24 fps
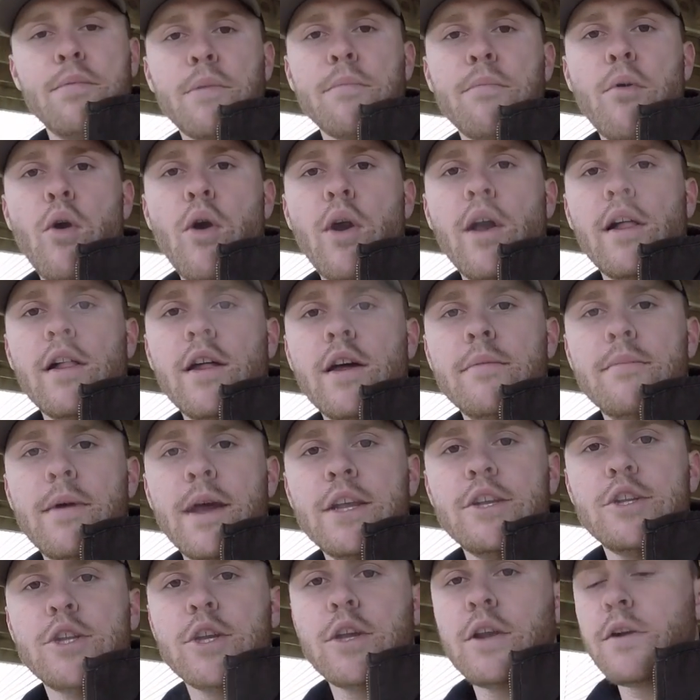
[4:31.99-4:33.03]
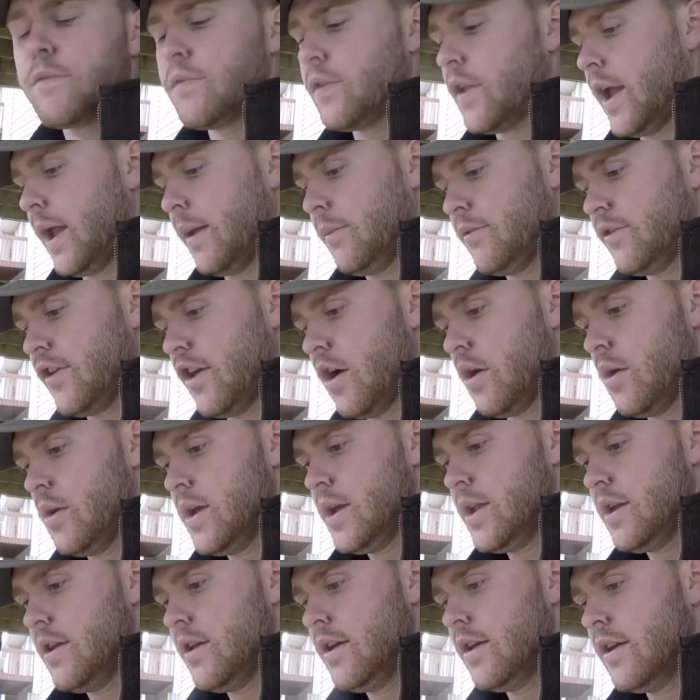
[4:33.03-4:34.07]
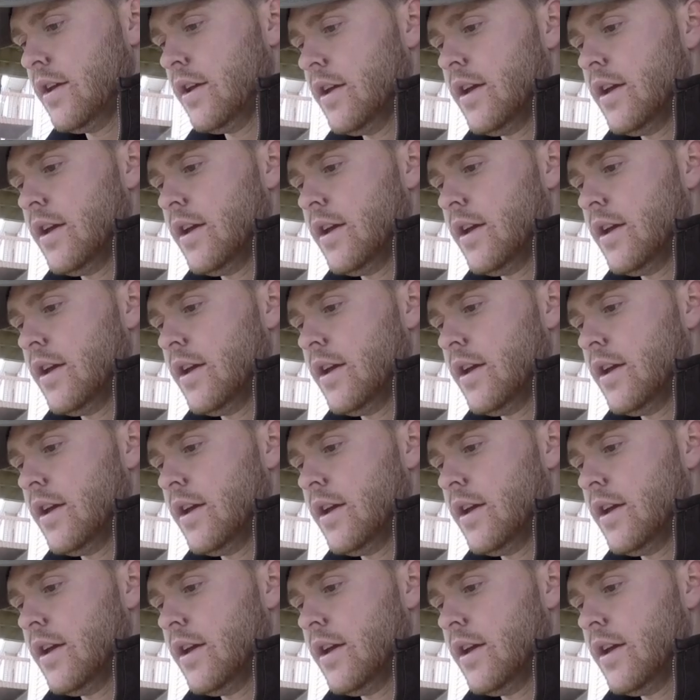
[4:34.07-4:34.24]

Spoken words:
boiling, make sure your flame's going.